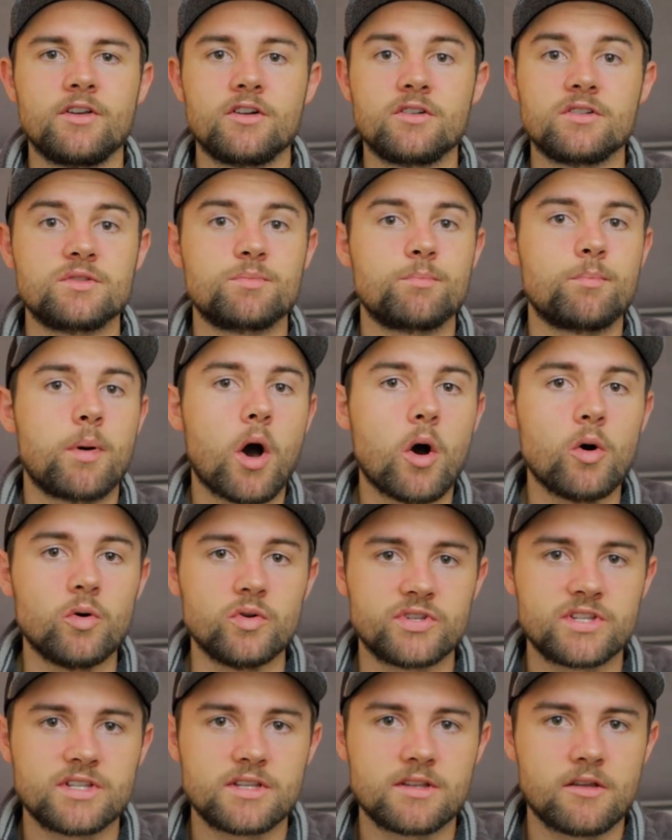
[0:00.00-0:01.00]
there's
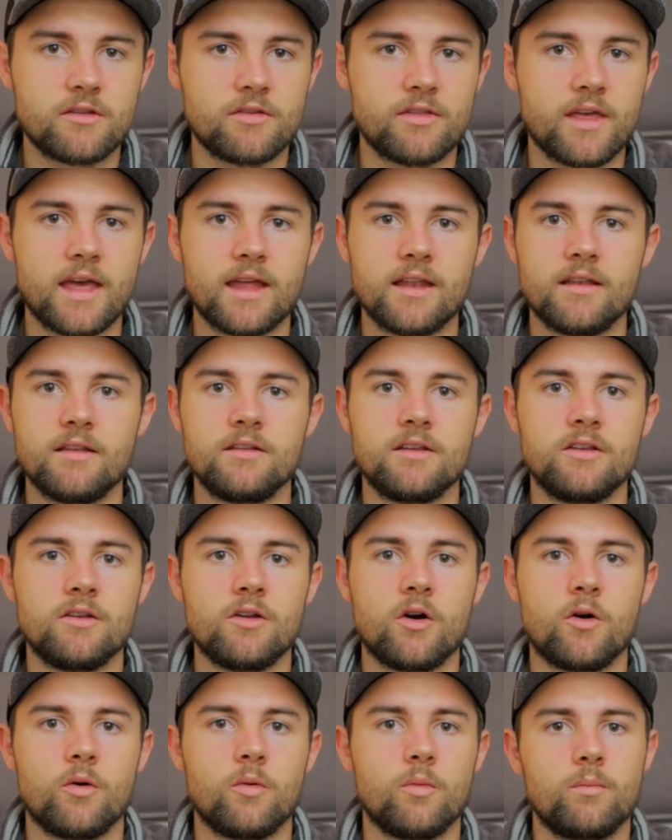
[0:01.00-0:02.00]
posts that
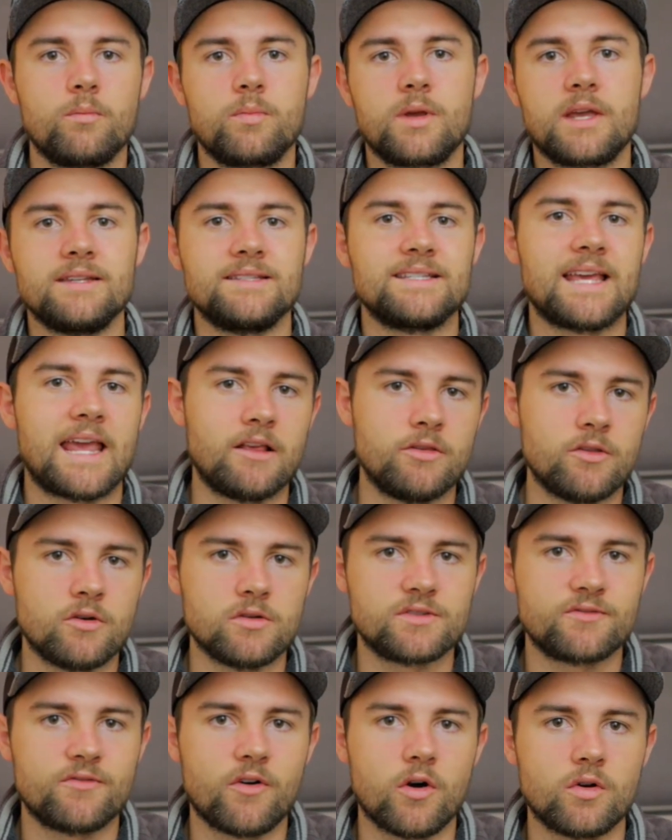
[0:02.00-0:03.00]
contain
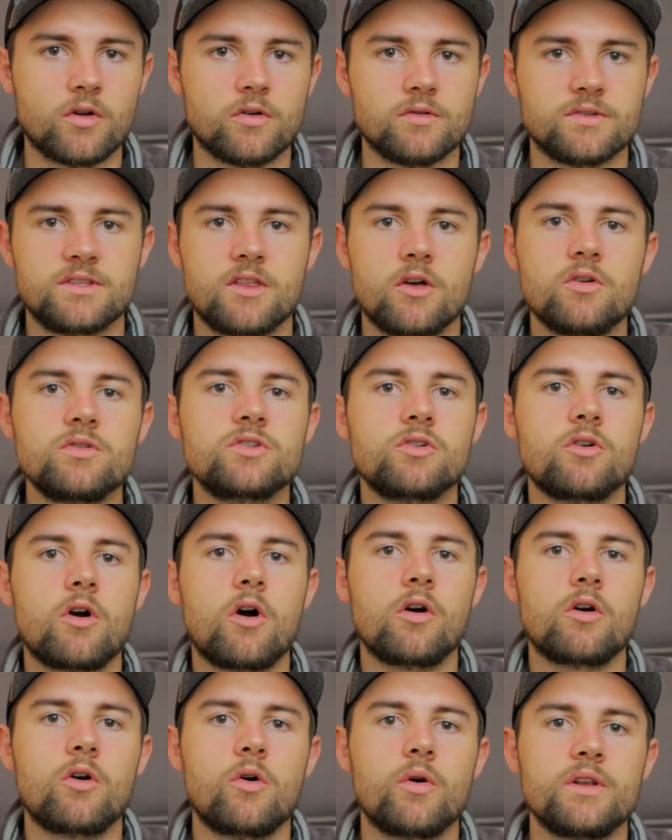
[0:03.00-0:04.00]
those photos. Those are
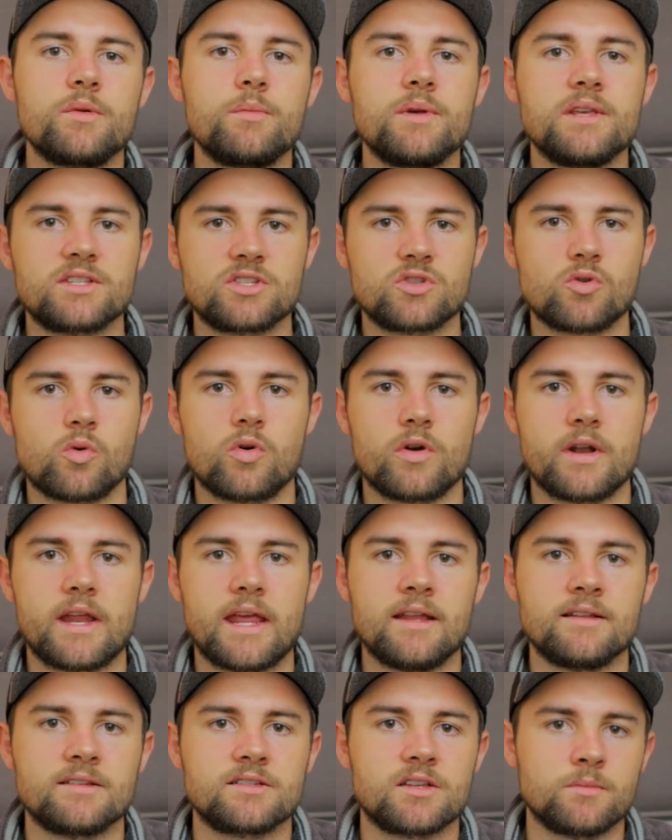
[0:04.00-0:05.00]
all going to be stored
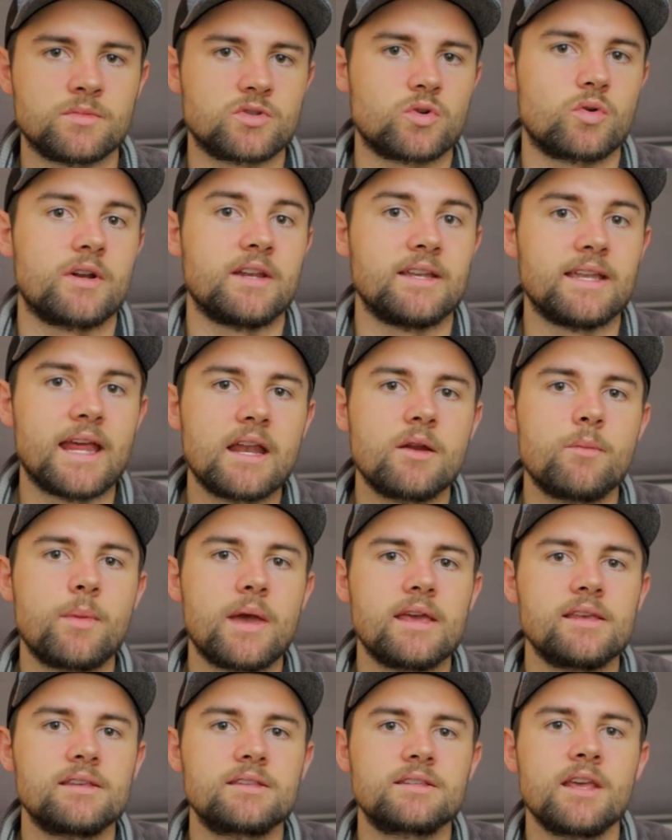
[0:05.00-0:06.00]
in some sort of
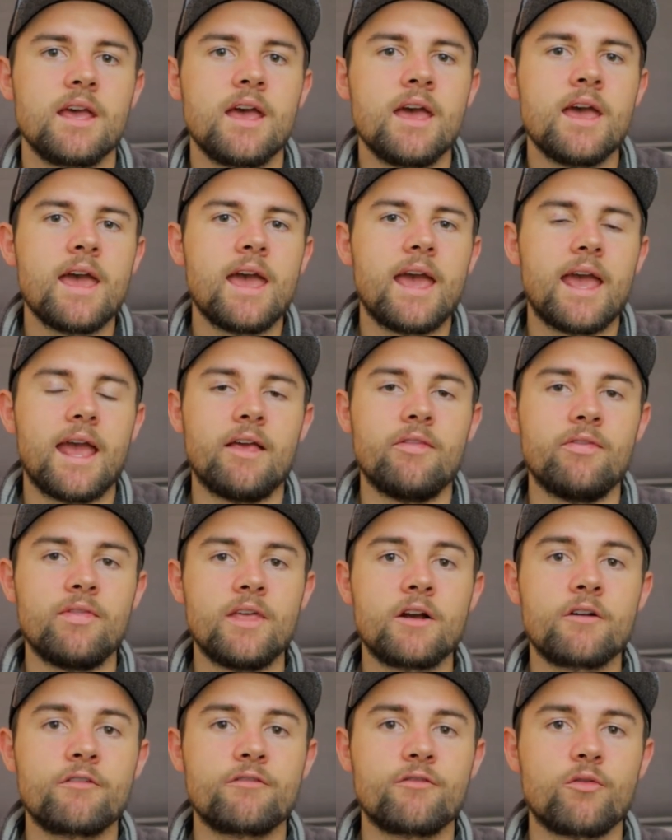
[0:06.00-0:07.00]
database, and
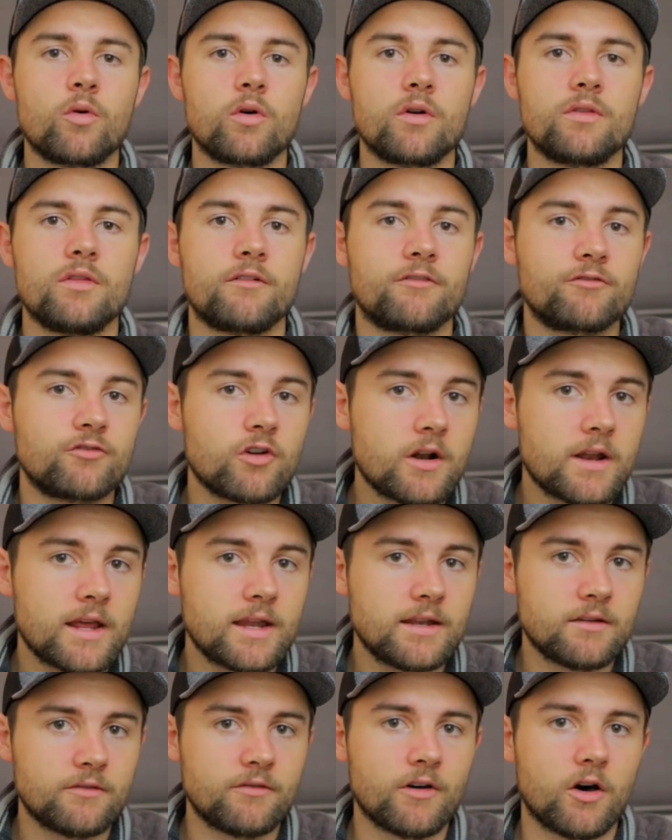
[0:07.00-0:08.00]
therefore the
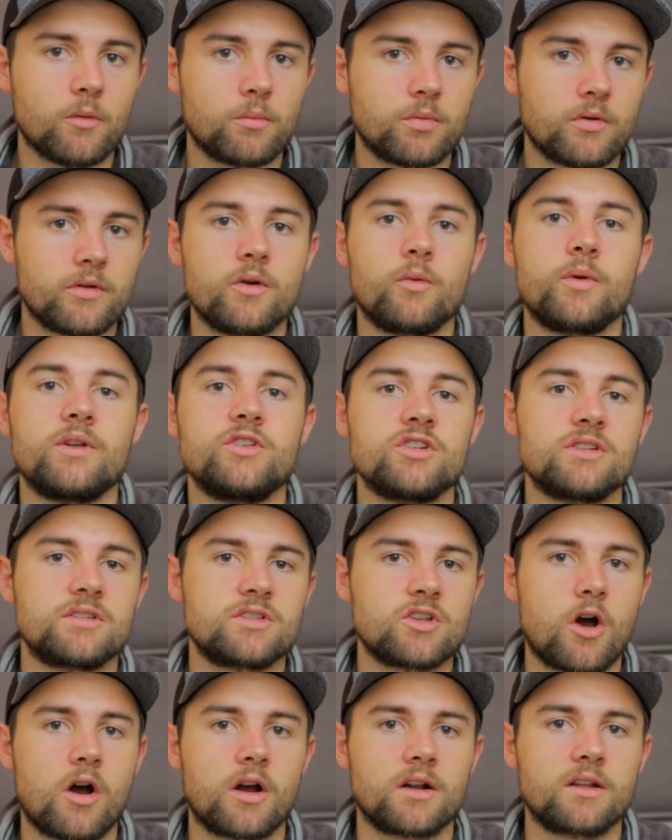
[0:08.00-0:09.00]
front-end developer that we just
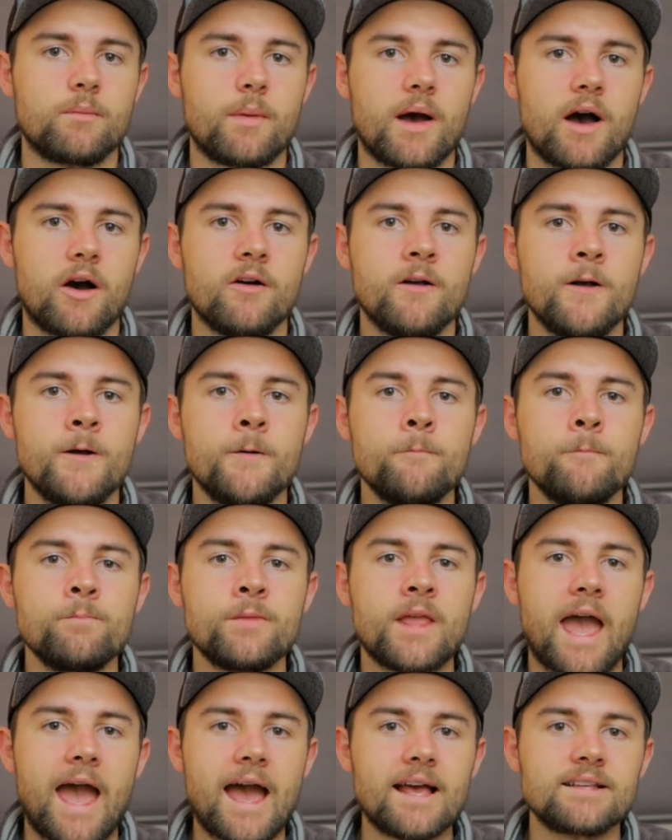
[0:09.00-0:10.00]
talked about
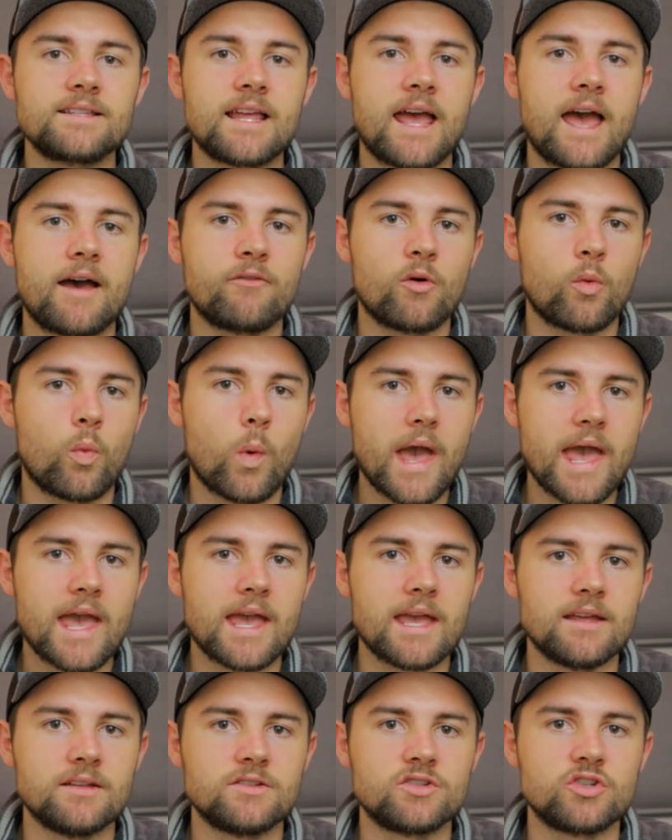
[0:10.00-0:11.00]
has to have a
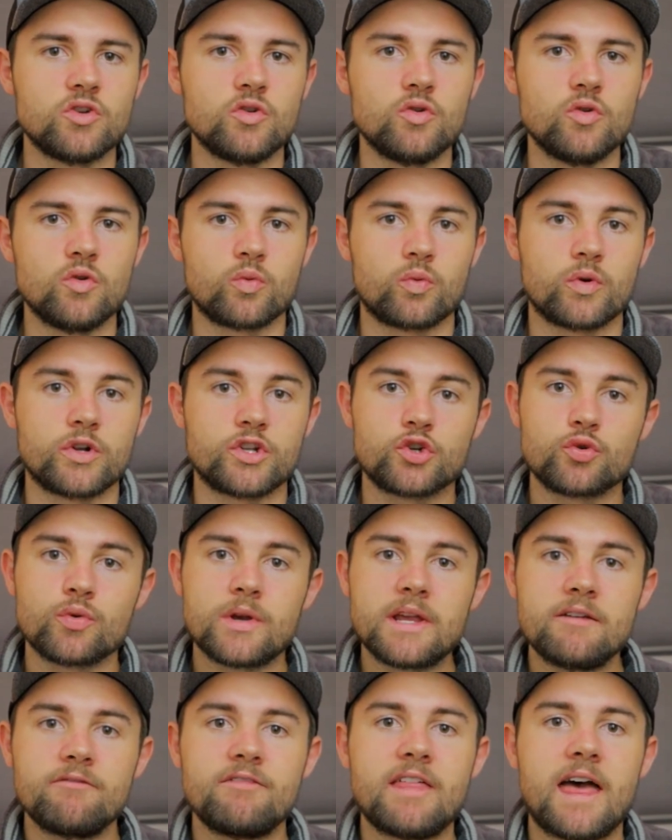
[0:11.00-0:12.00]
way to
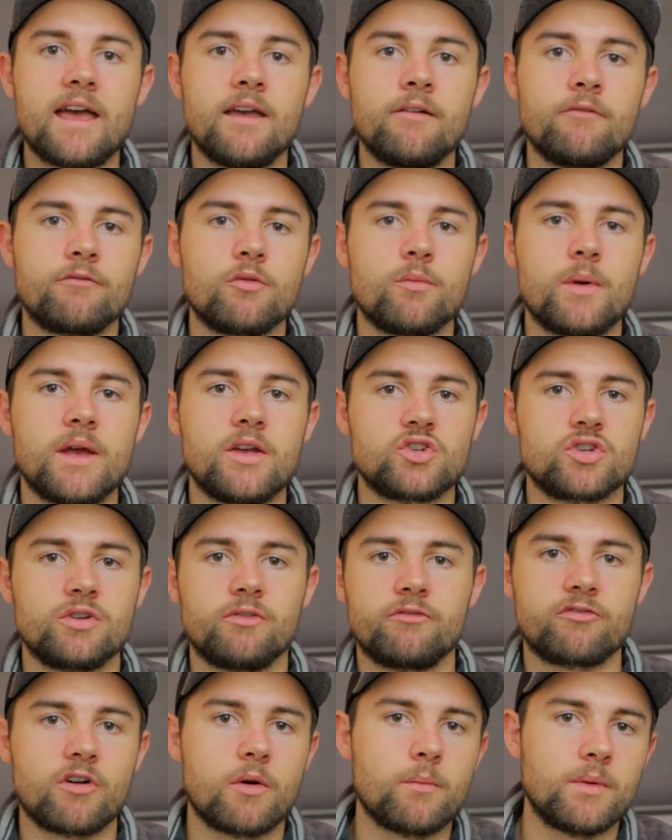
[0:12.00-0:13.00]
retrieve that
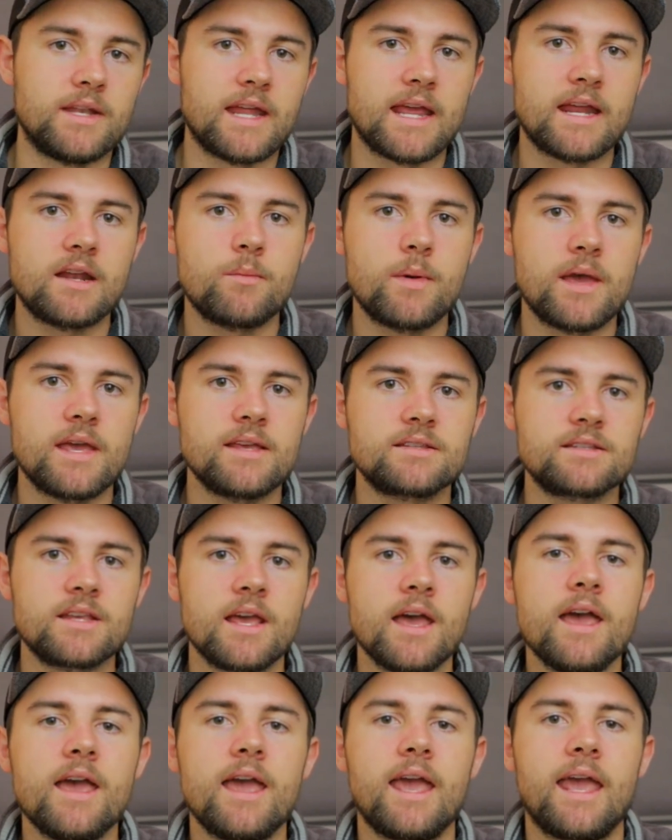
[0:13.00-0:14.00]
information from a database
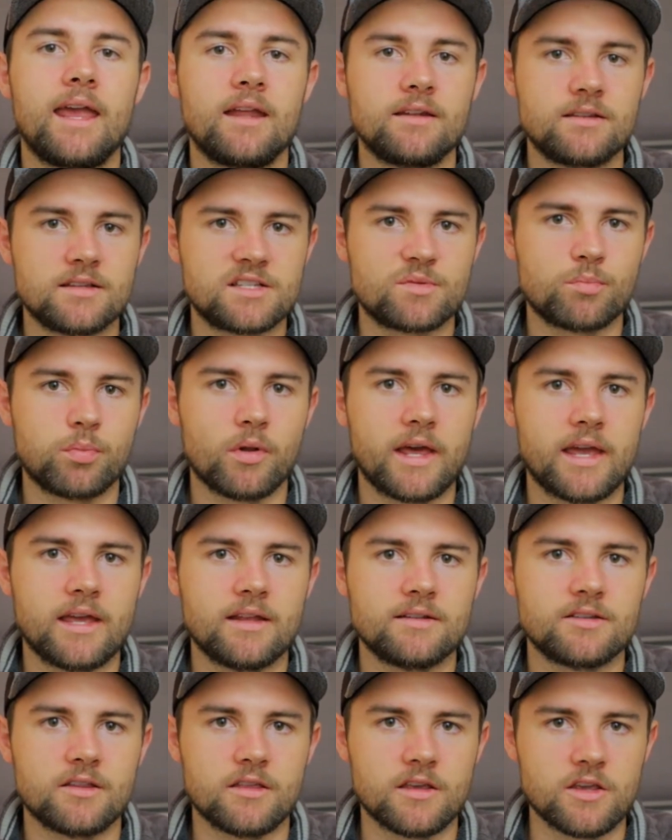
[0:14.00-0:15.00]
and display
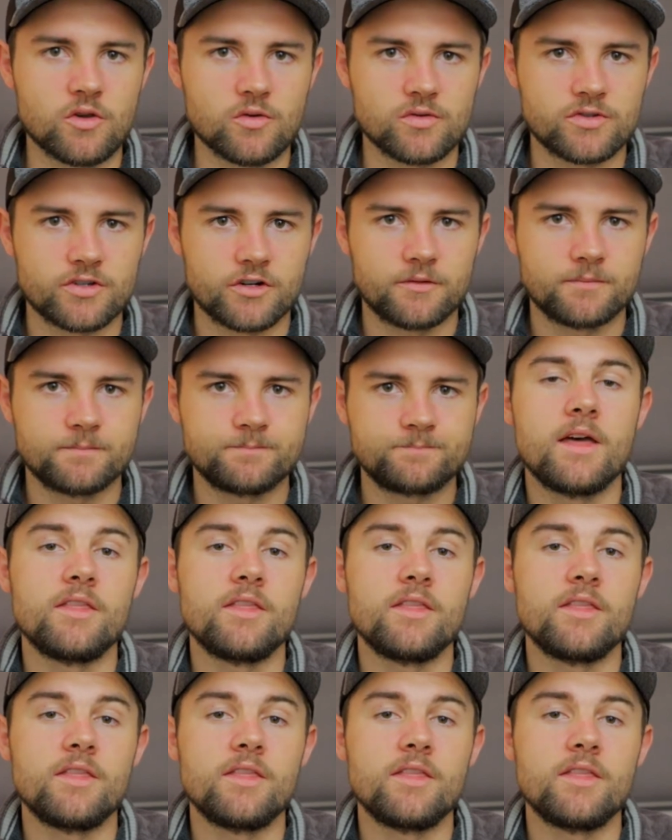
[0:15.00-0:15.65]
it to the user.